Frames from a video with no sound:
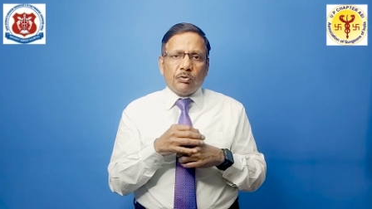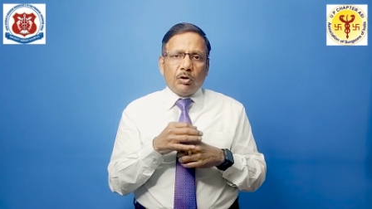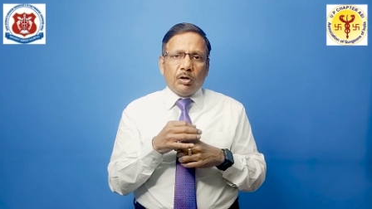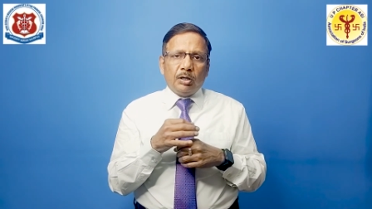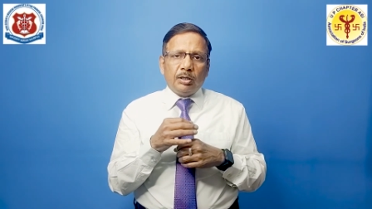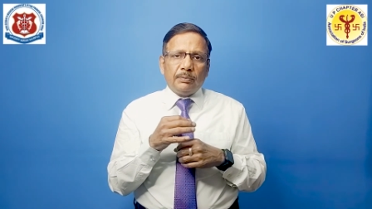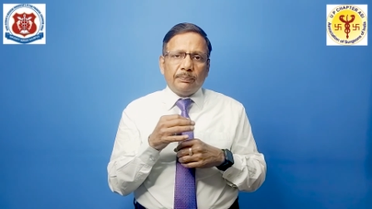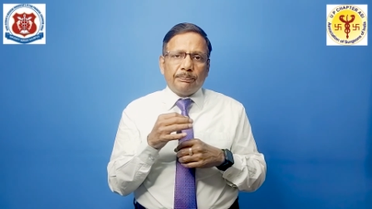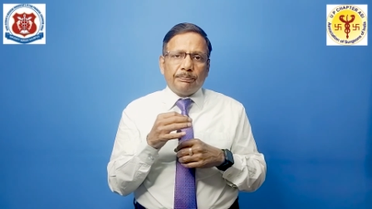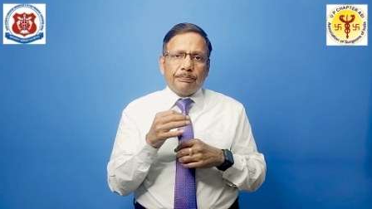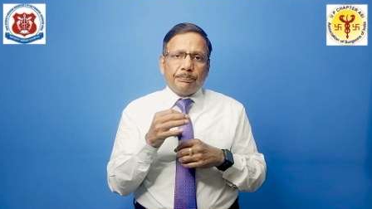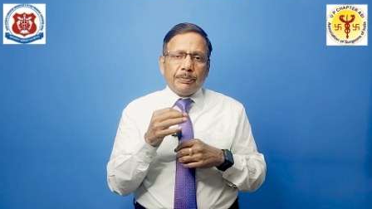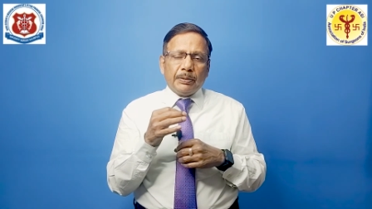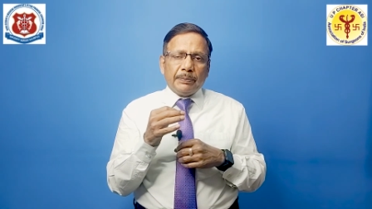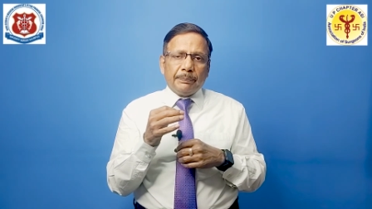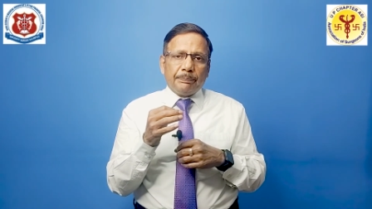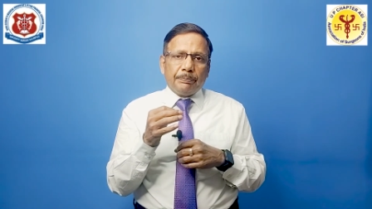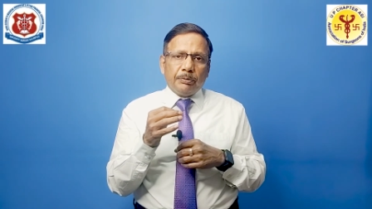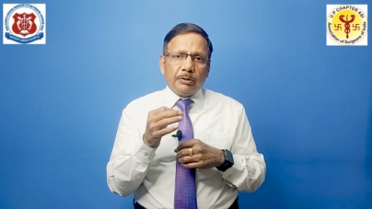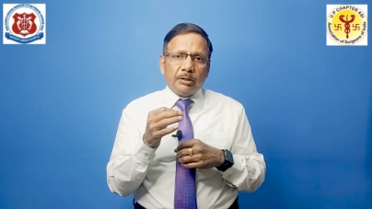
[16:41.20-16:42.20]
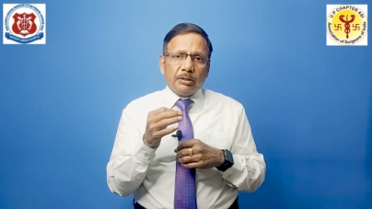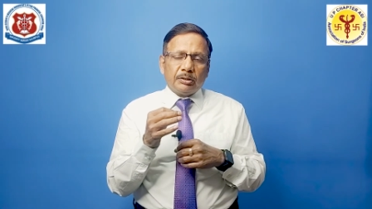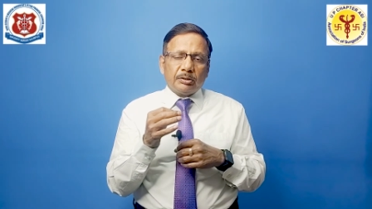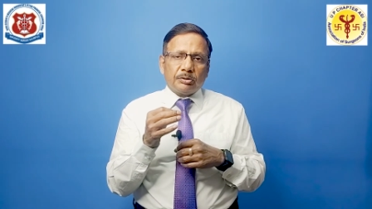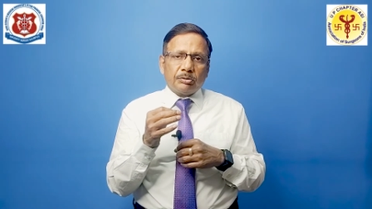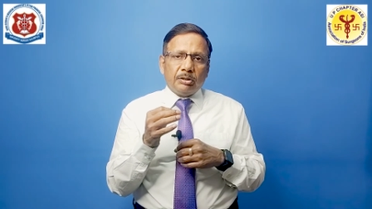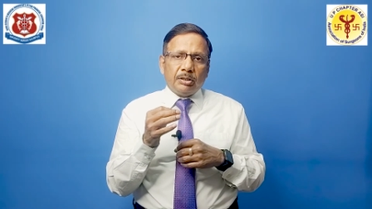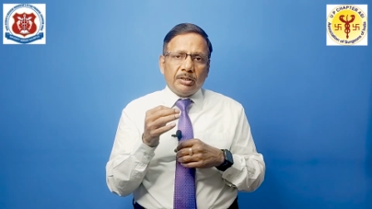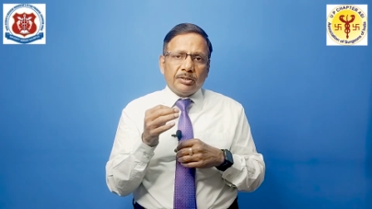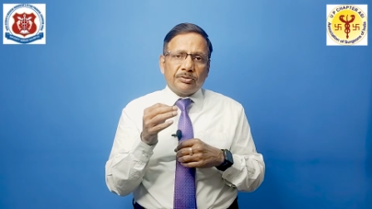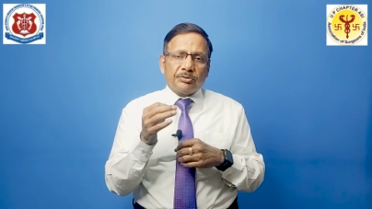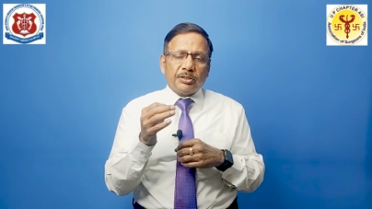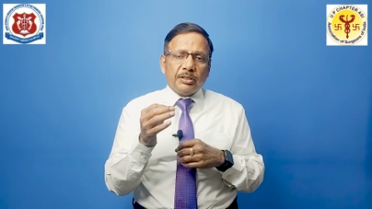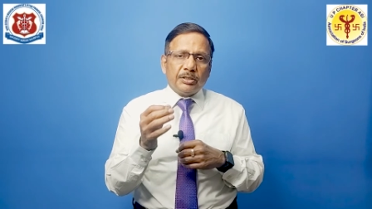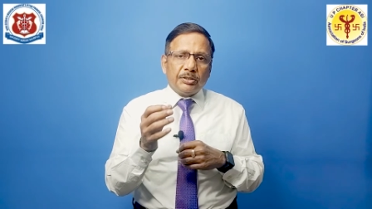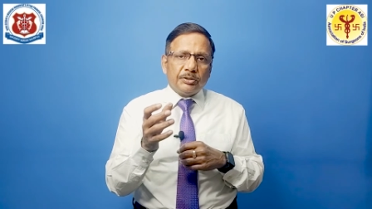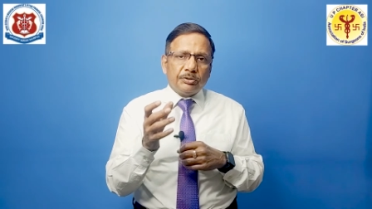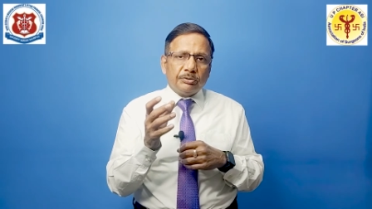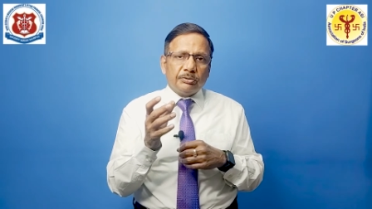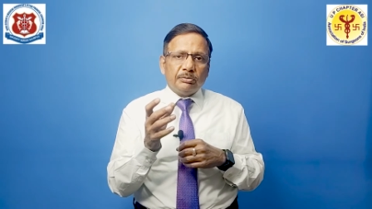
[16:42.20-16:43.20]
want people to
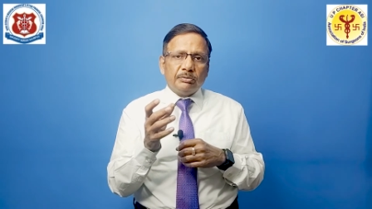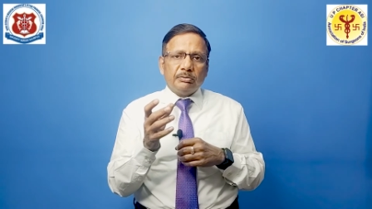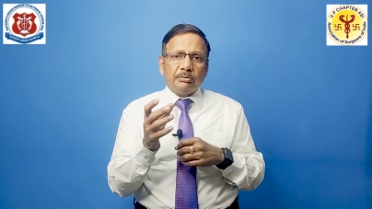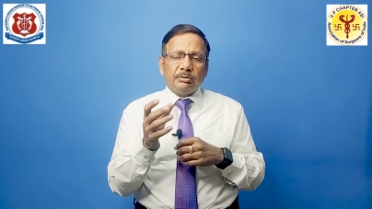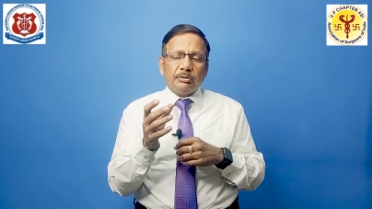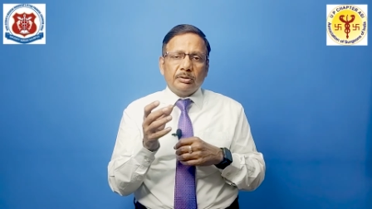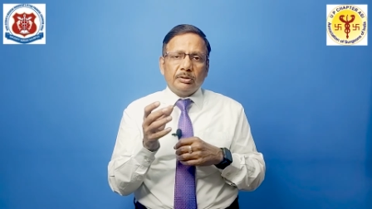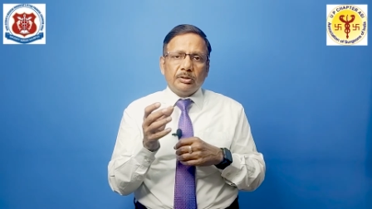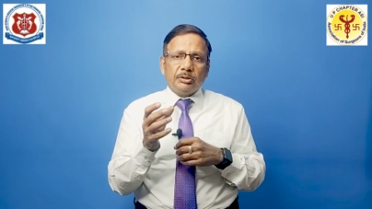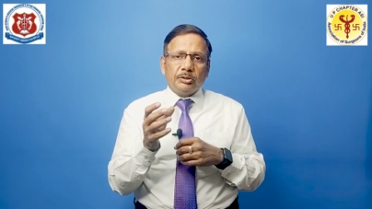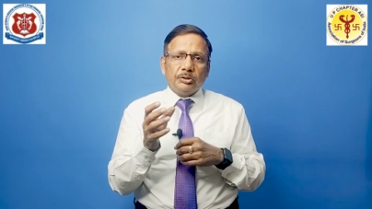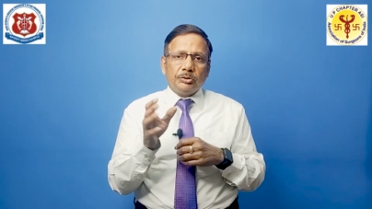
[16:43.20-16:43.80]
listen you,